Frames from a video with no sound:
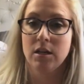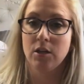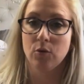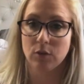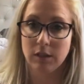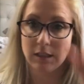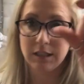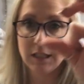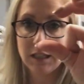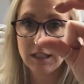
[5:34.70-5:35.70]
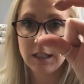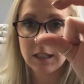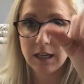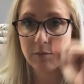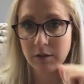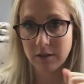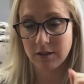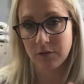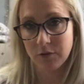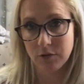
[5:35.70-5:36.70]
you only need a teeny, teeny, tiny bit of this
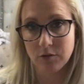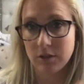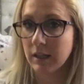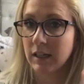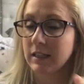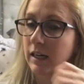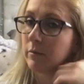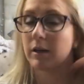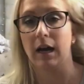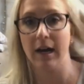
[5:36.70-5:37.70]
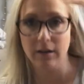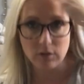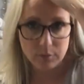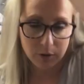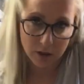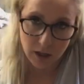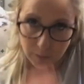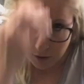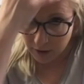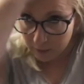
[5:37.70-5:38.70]
stuff when you use it, like a tiny bit. I only put it up
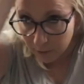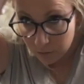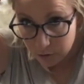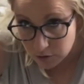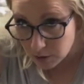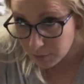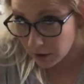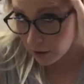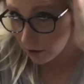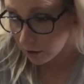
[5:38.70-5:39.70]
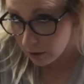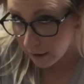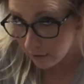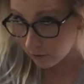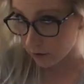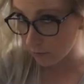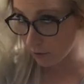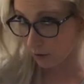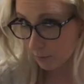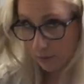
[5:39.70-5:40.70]
in, like, my roots up in here. I only
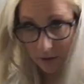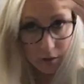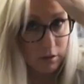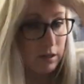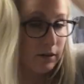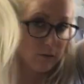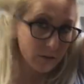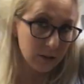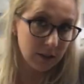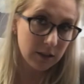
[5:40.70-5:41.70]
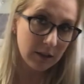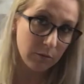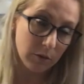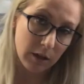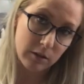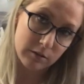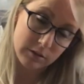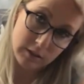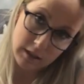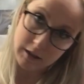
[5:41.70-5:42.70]
put it up in there. I don't really need it anywhere
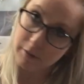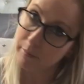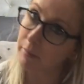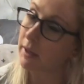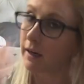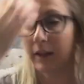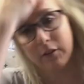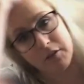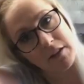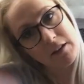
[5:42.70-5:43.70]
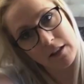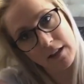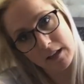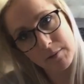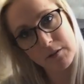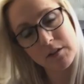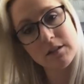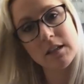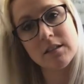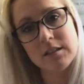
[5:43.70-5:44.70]
else. But the thing that I like about
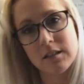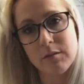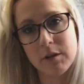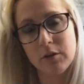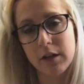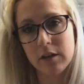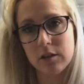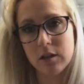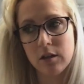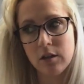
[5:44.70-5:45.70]
this is it doesn't make your hair